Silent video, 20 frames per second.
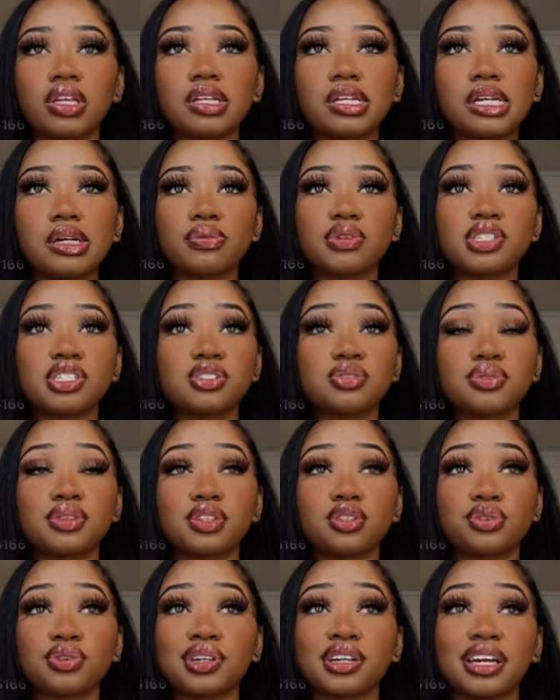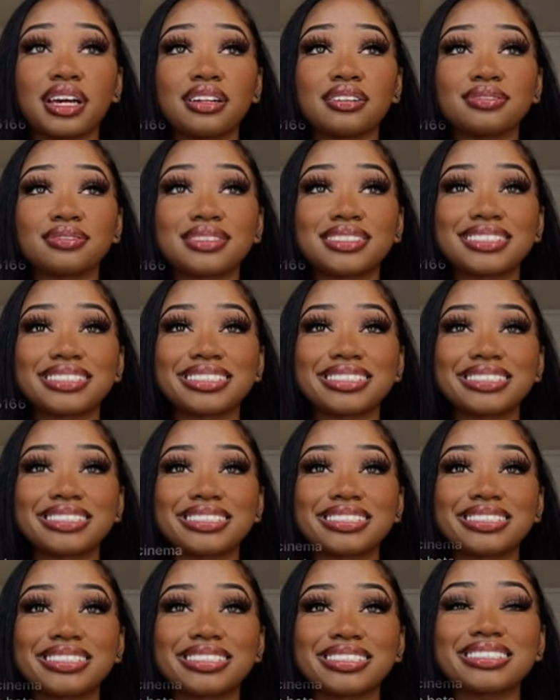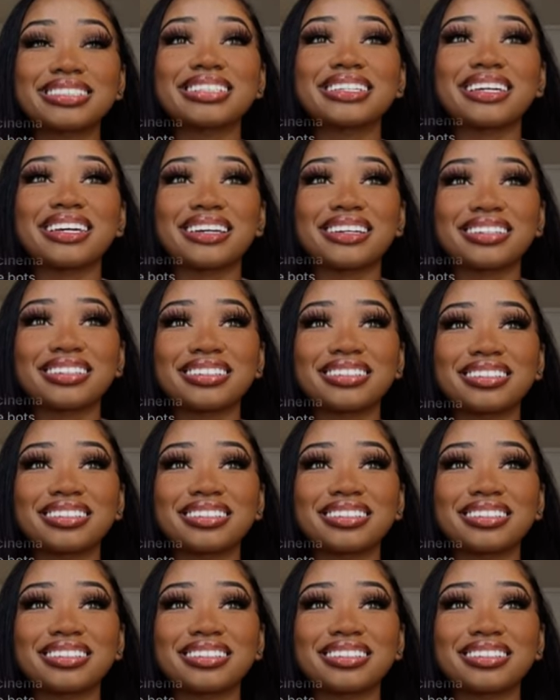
Mm, we're just doing the tour again. Again. Yeah.